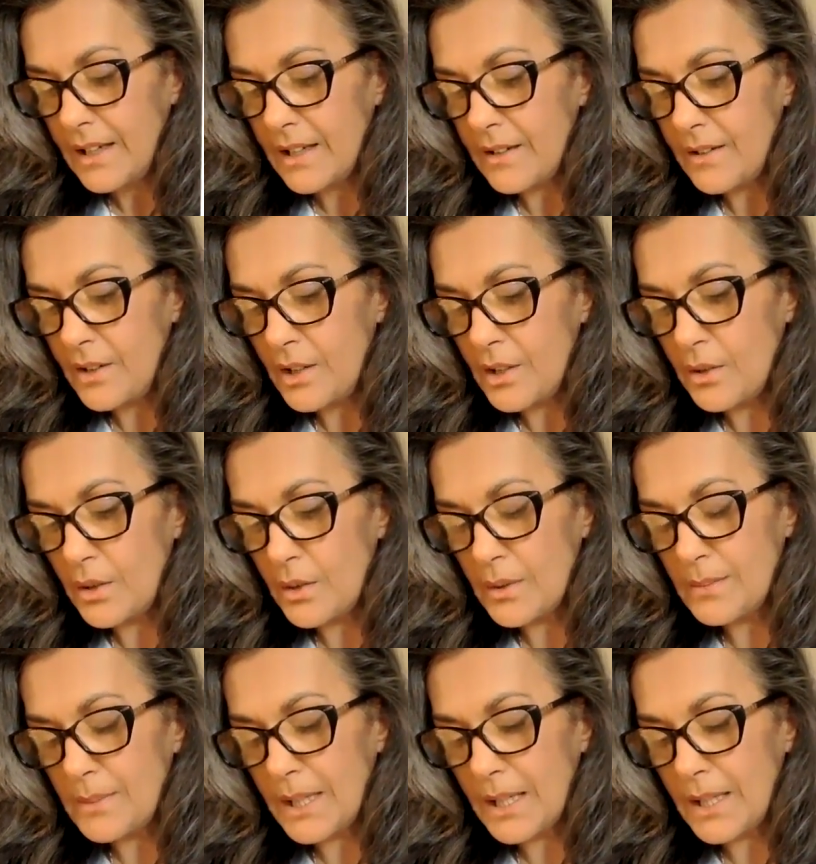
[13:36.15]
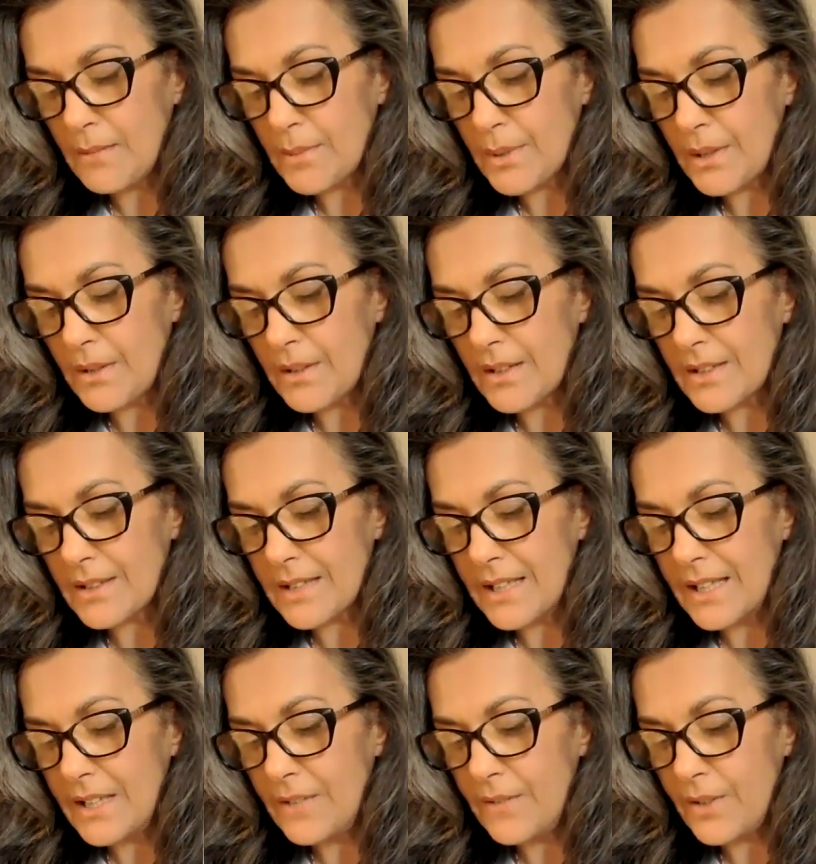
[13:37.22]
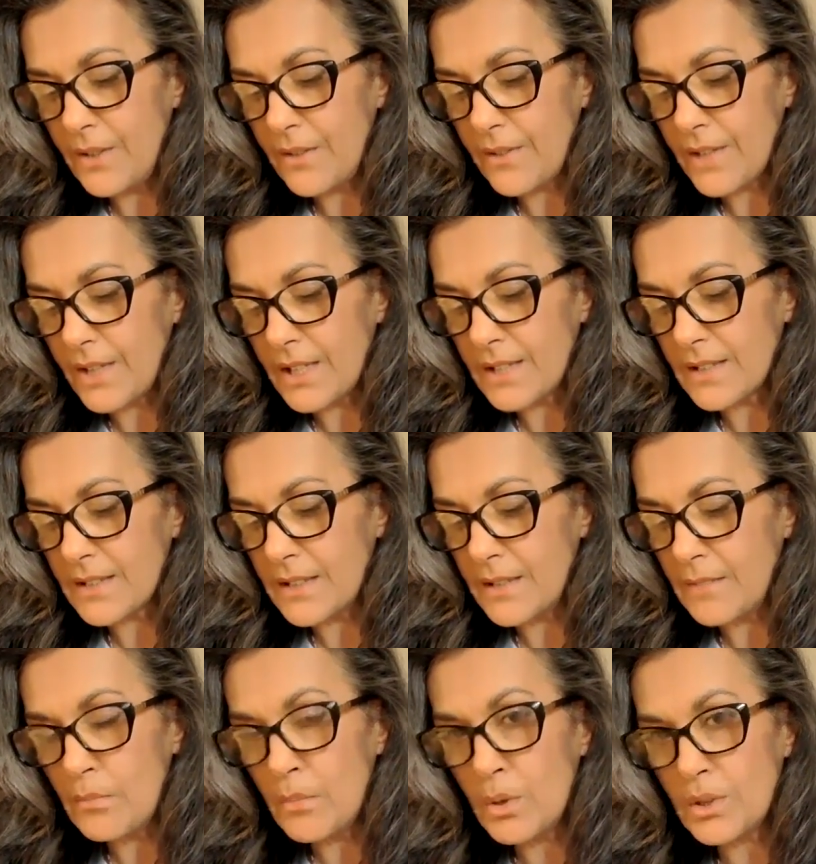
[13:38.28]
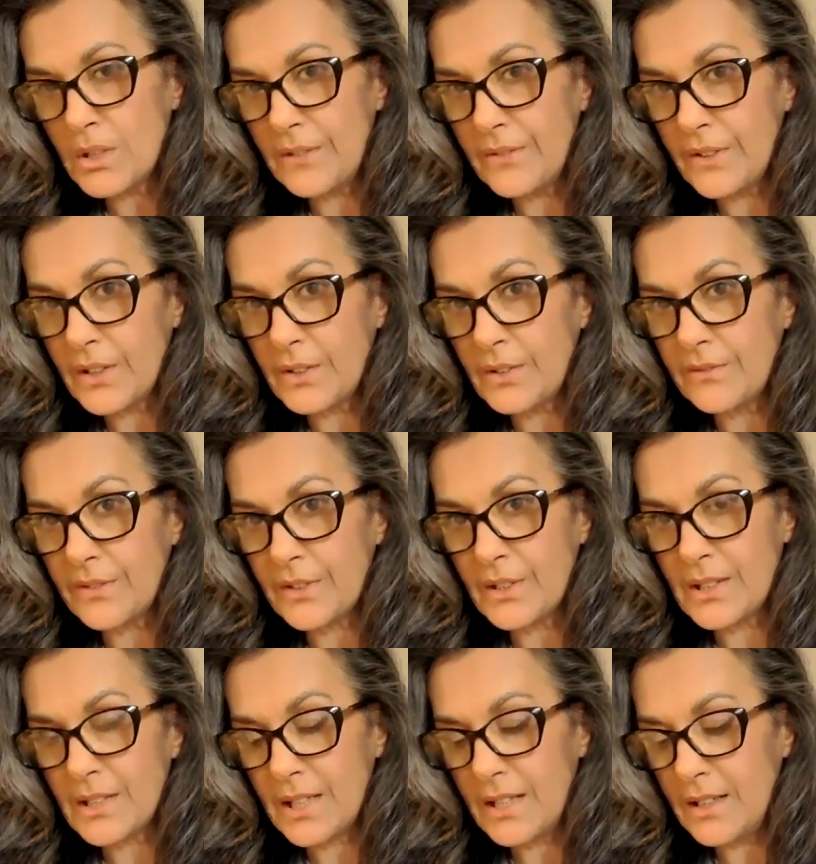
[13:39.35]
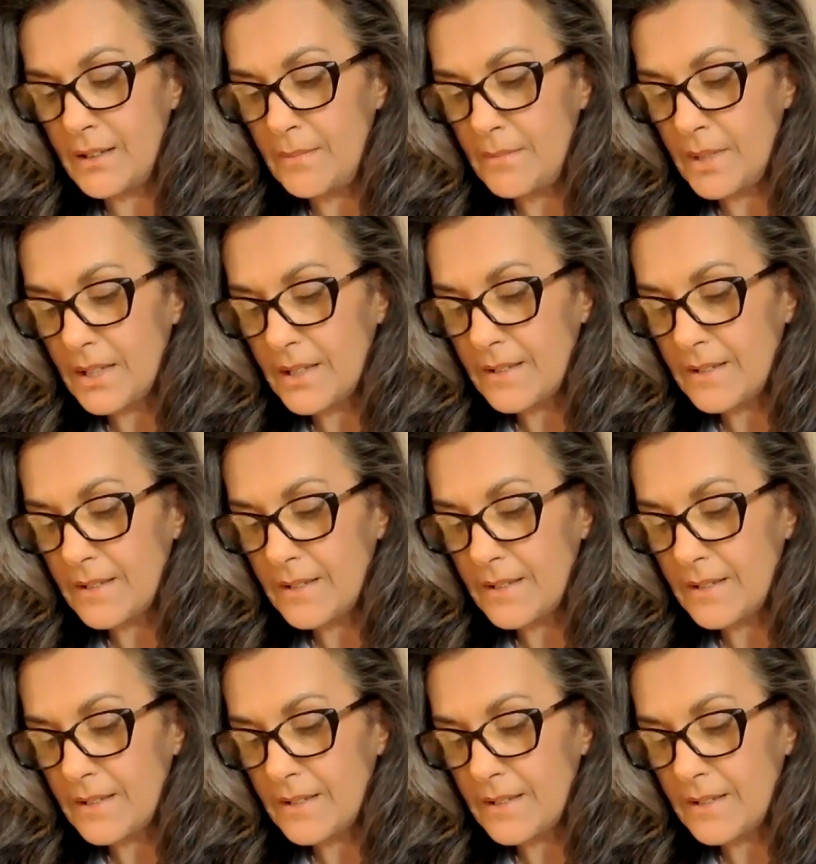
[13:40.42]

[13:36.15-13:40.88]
and know you are making progress, even if things seem more difficult for a time.